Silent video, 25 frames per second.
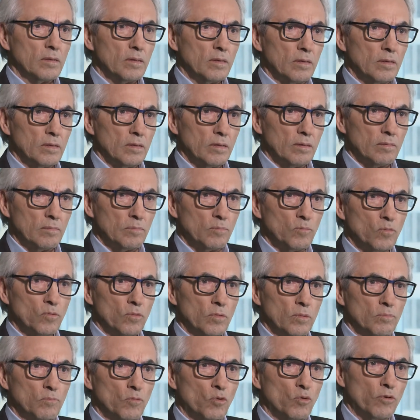uh,
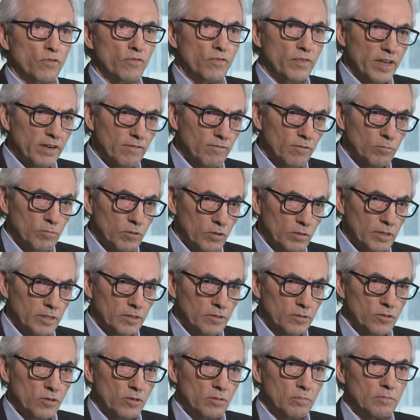more favorable
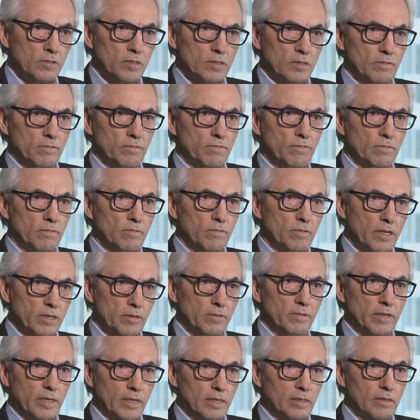in terms of
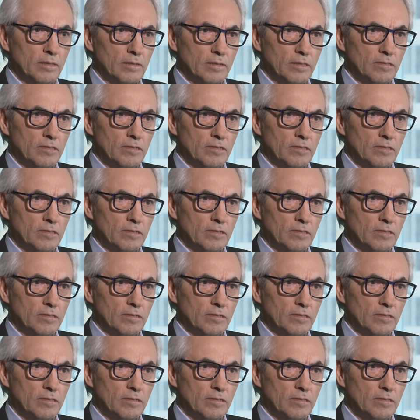rendering